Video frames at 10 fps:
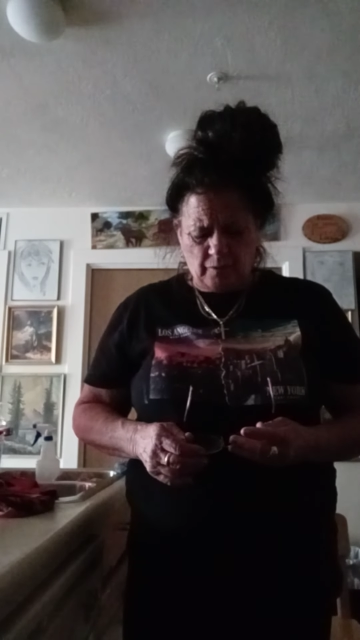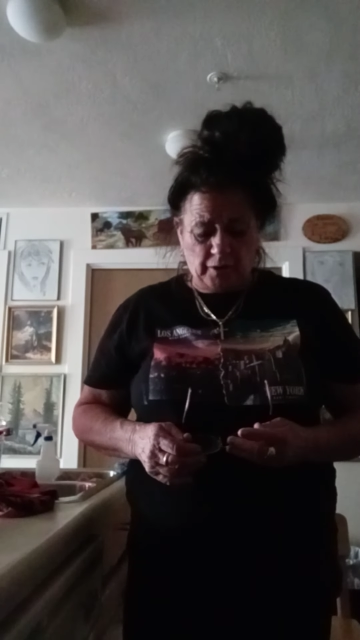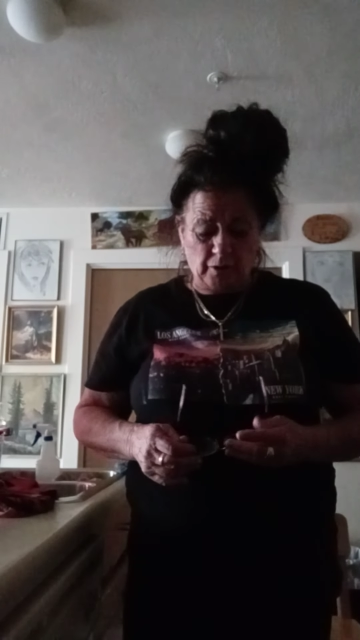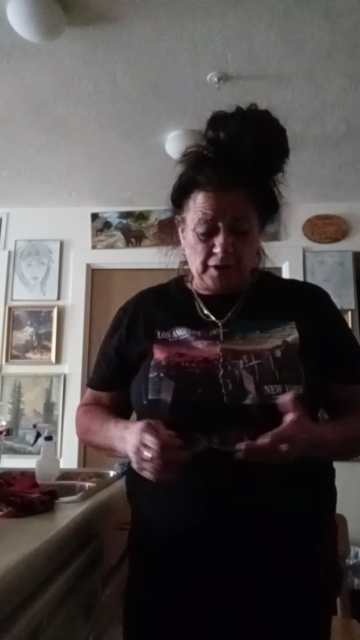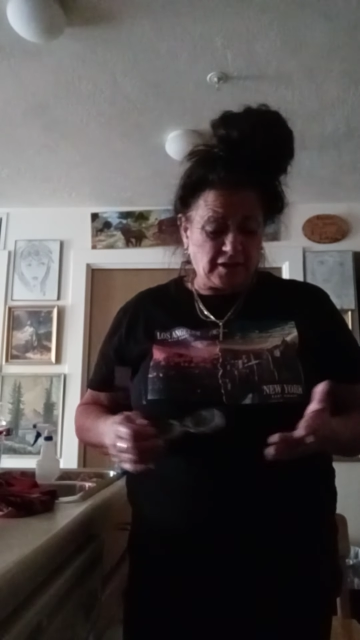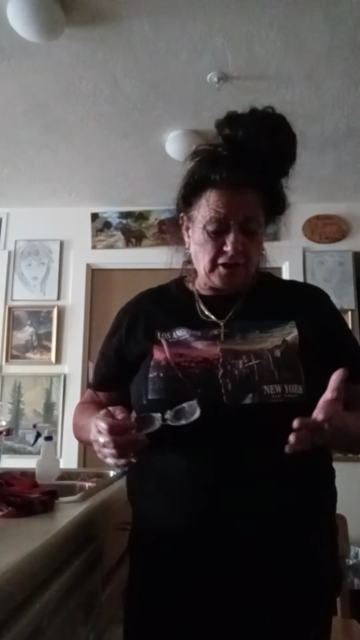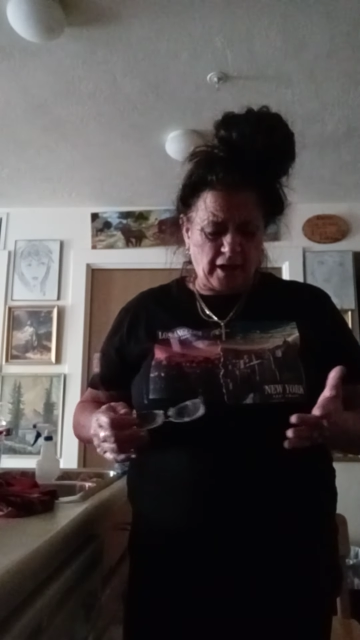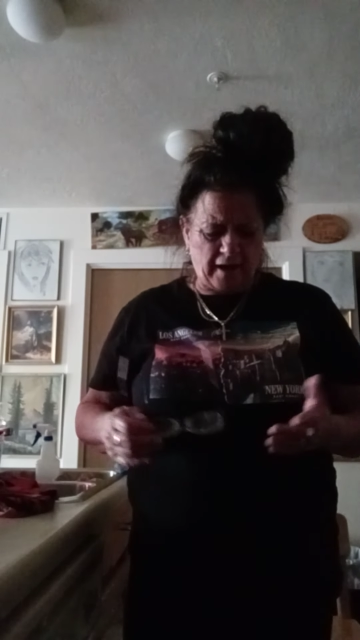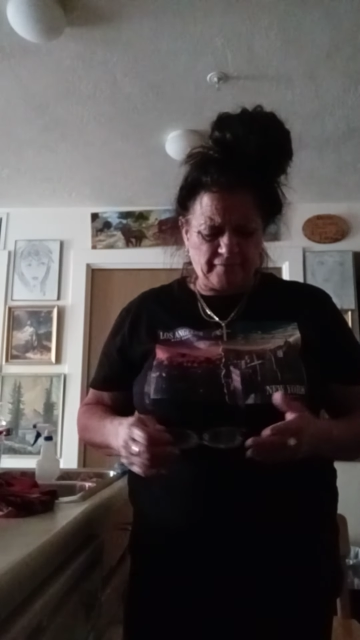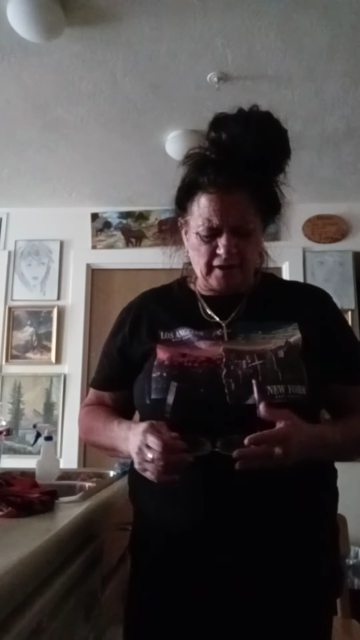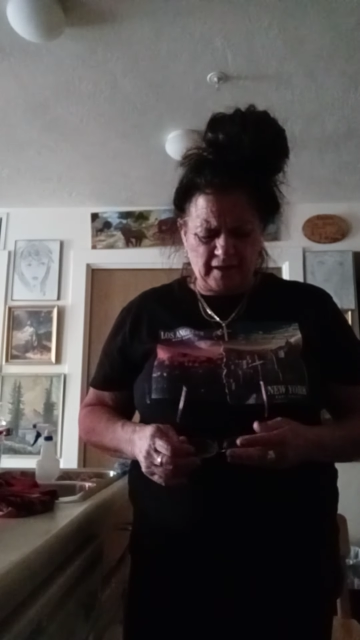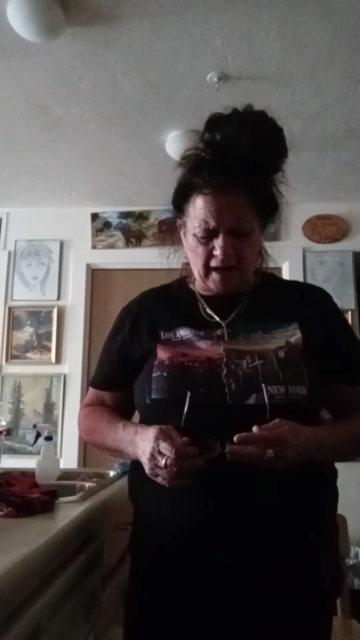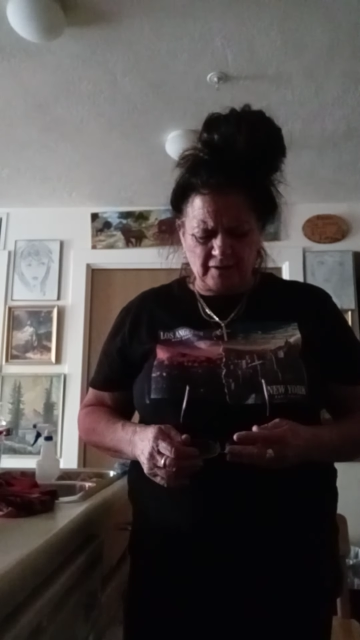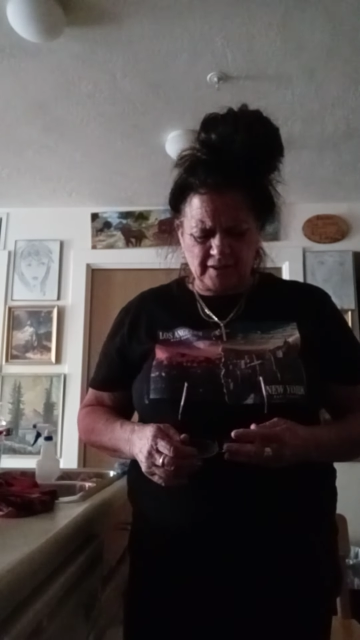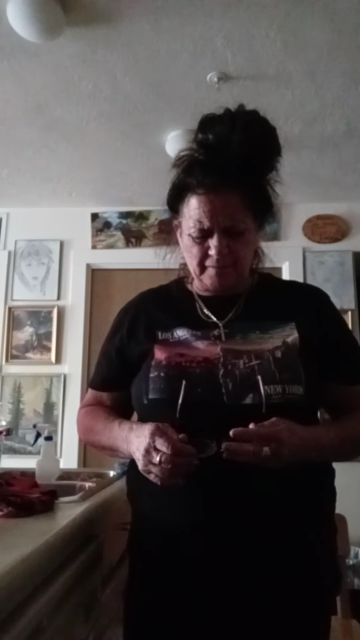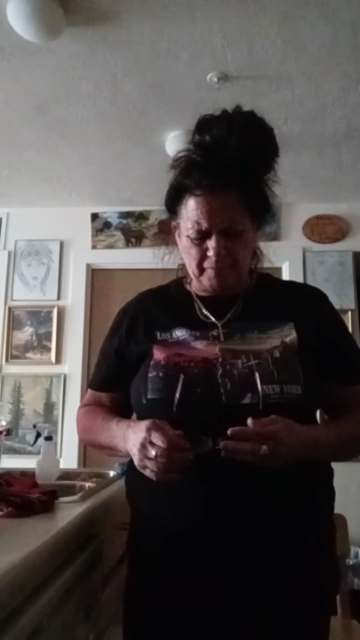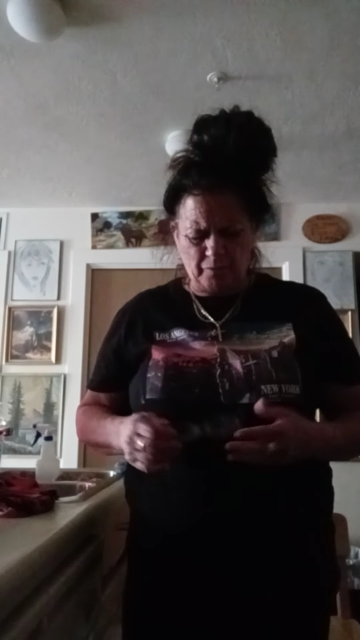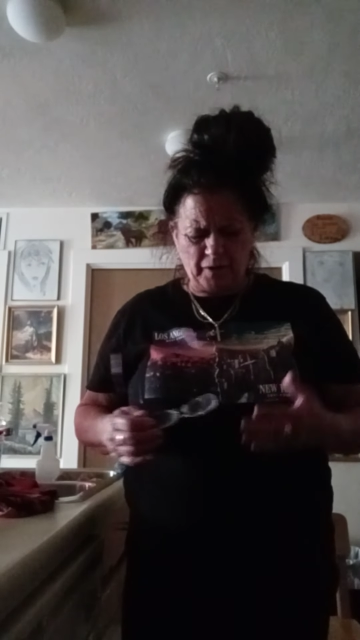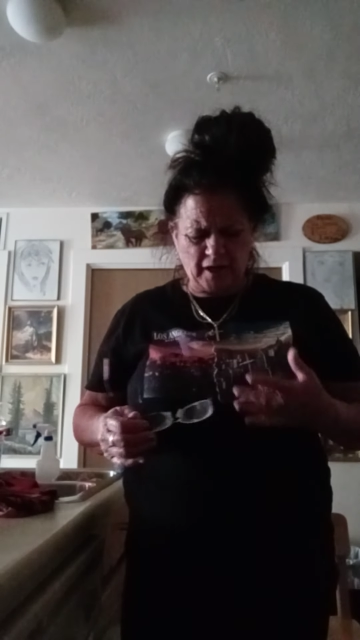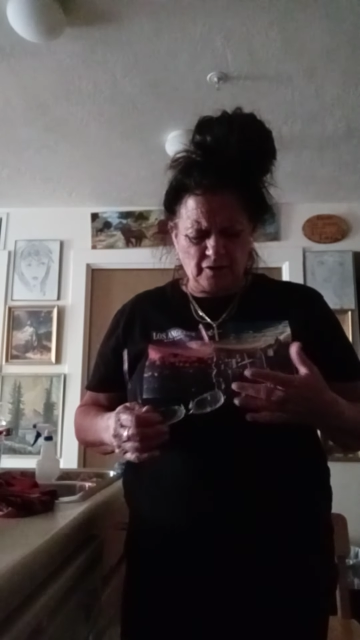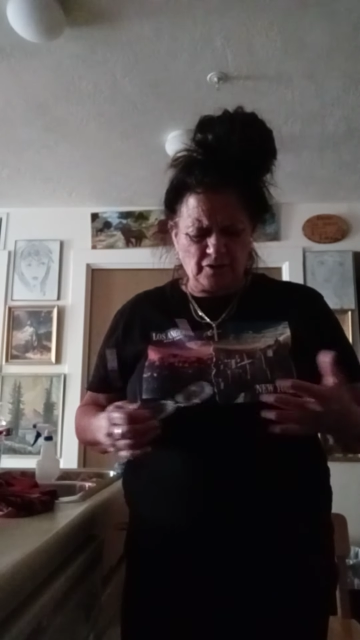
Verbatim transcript: We don't necessarily have to announce it, but we can